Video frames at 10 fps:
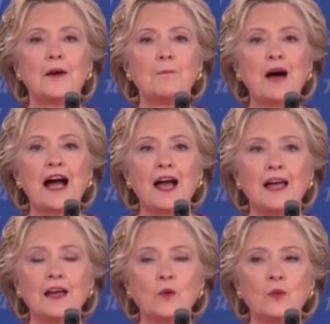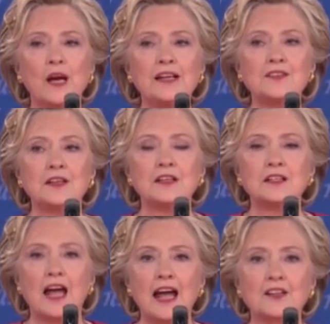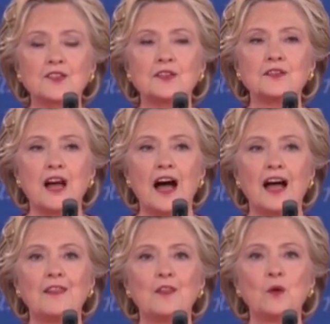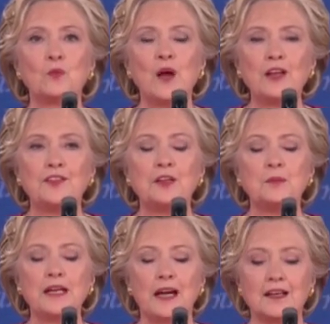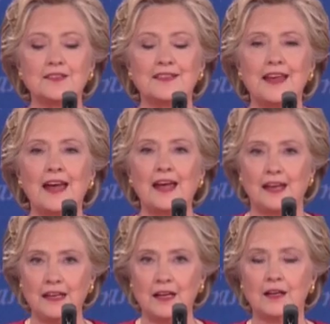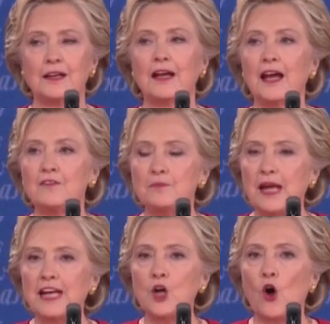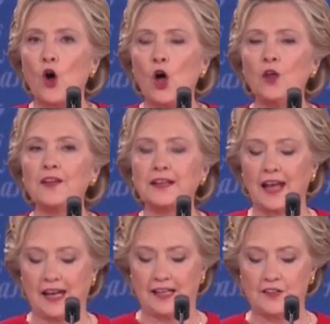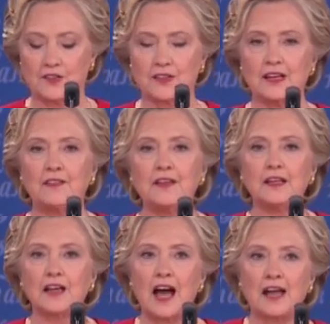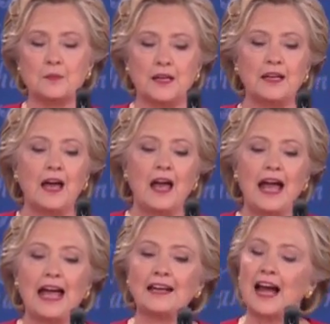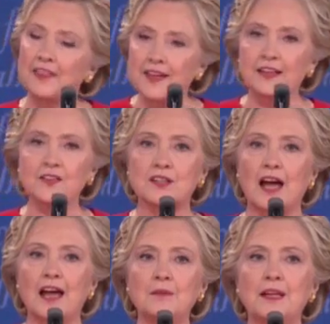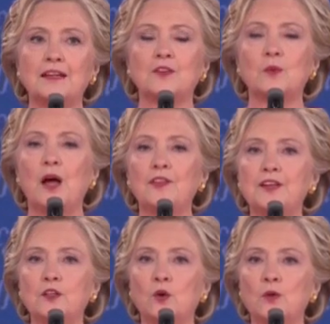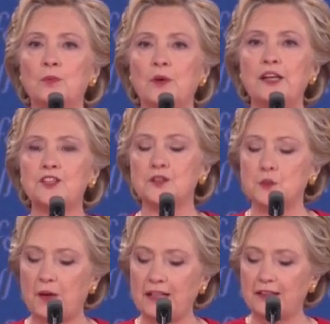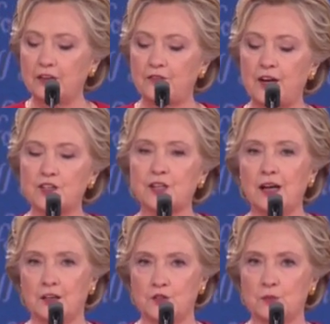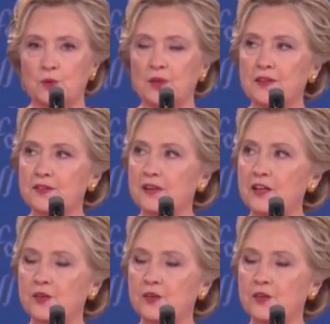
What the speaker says: by raising taxes on the wealthy, because they have made all the gains in the economy. And I think it's time that the wealthy and corporations paid their fair share to support this country.